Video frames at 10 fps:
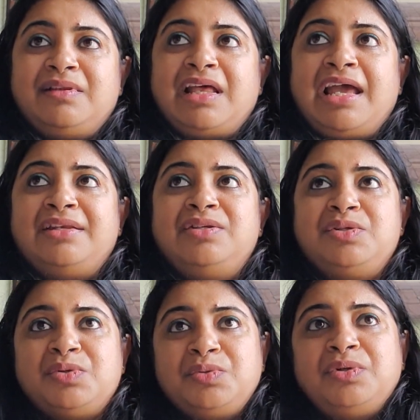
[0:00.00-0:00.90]
and
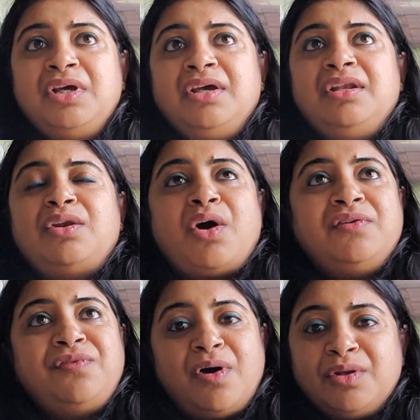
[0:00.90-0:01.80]
to not
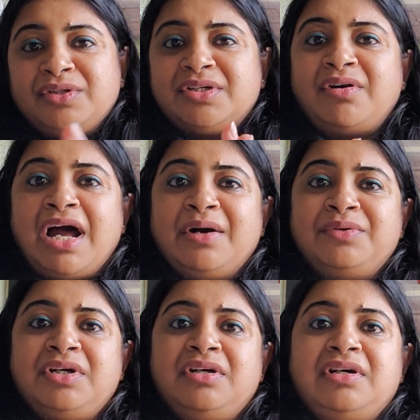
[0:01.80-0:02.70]
follow the
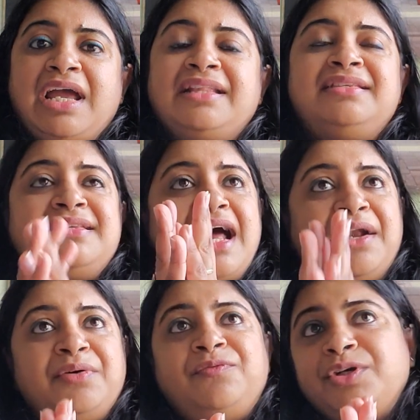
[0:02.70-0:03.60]
crowd, and stand
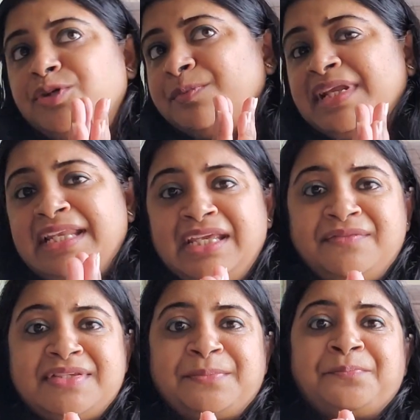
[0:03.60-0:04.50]
up for your
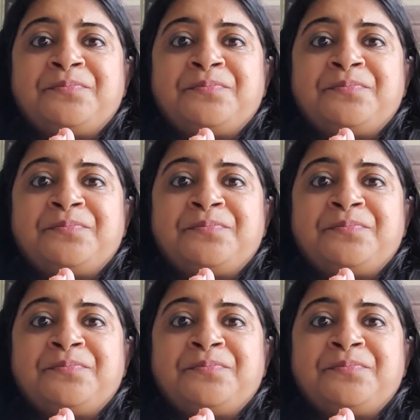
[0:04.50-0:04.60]
beliefs,